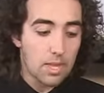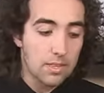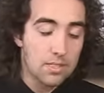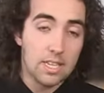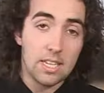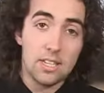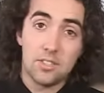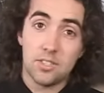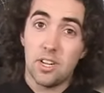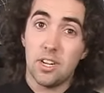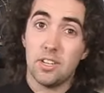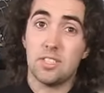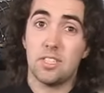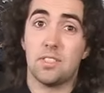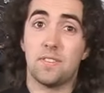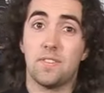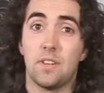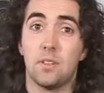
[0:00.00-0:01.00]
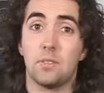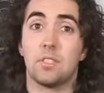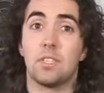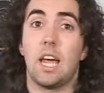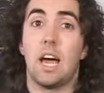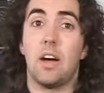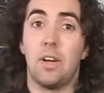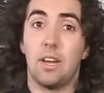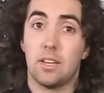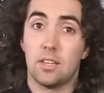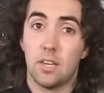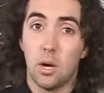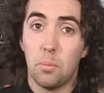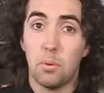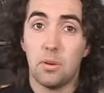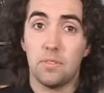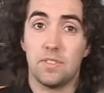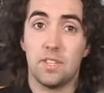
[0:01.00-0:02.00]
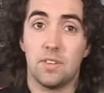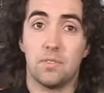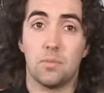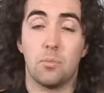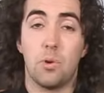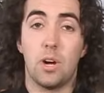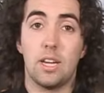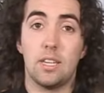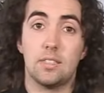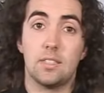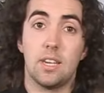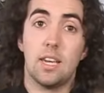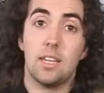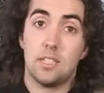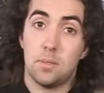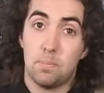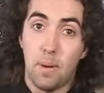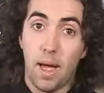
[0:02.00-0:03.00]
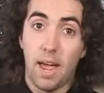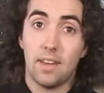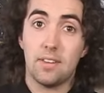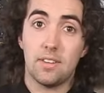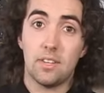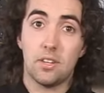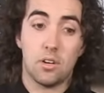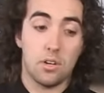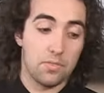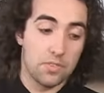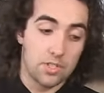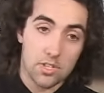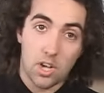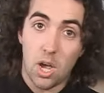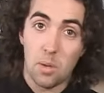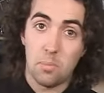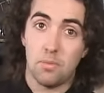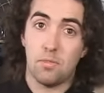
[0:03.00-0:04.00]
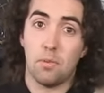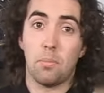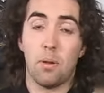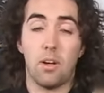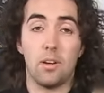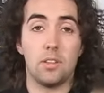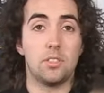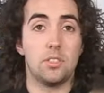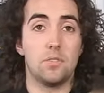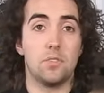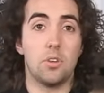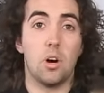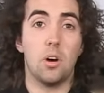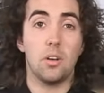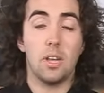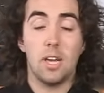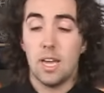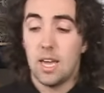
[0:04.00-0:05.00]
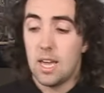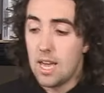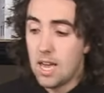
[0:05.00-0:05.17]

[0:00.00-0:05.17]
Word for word: the dirt is filtered out in a couple of different ways depending on the type of appliance you've got.